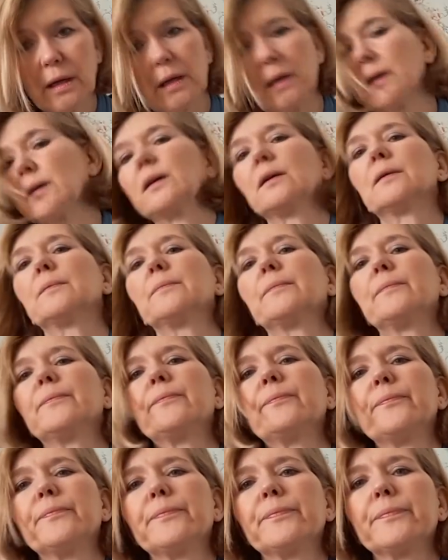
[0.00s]
Um,
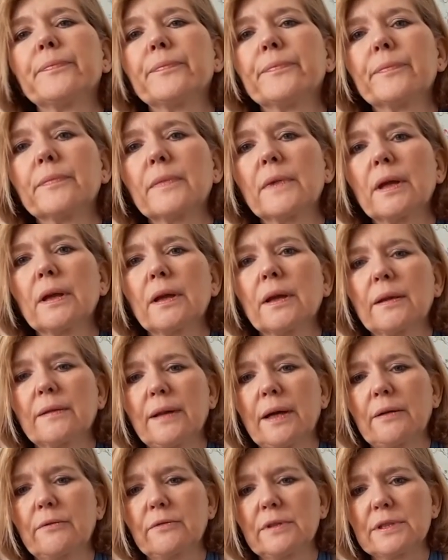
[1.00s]

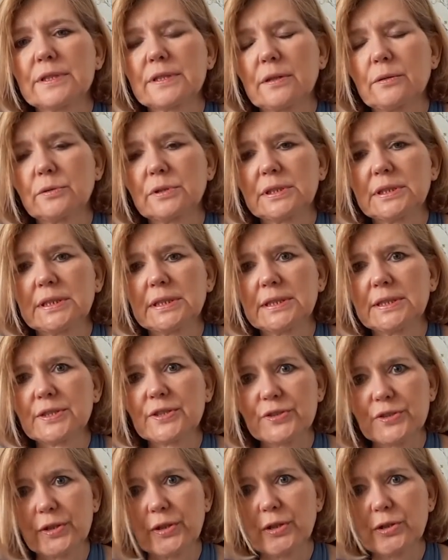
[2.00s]
that resulted in
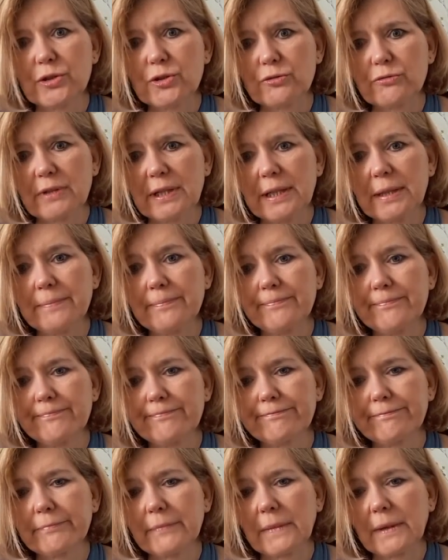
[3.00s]
surgery
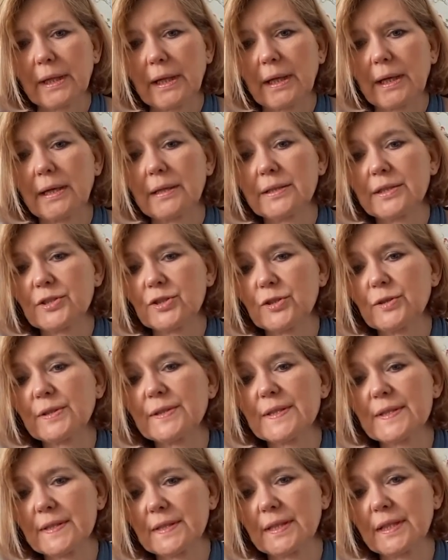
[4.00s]
and as you
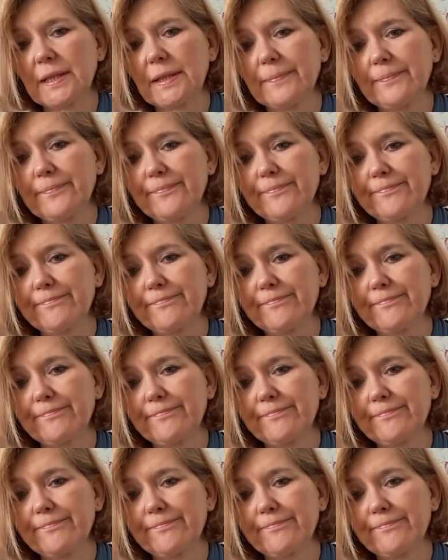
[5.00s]
can see